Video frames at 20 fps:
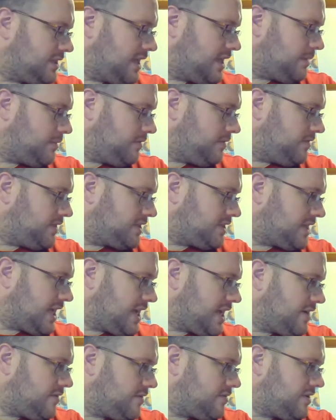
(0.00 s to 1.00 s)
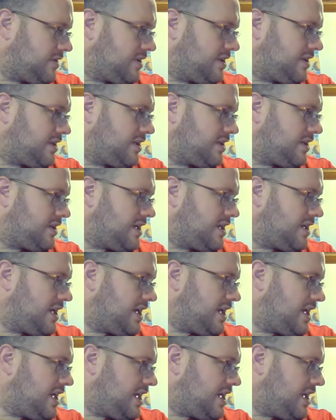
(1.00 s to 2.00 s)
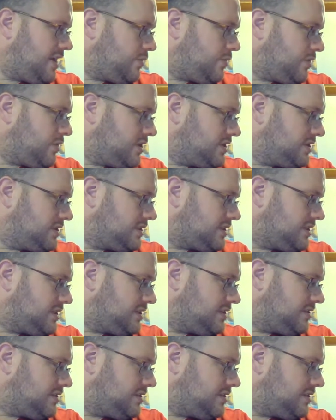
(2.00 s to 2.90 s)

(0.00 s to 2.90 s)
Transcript: name of the town? It was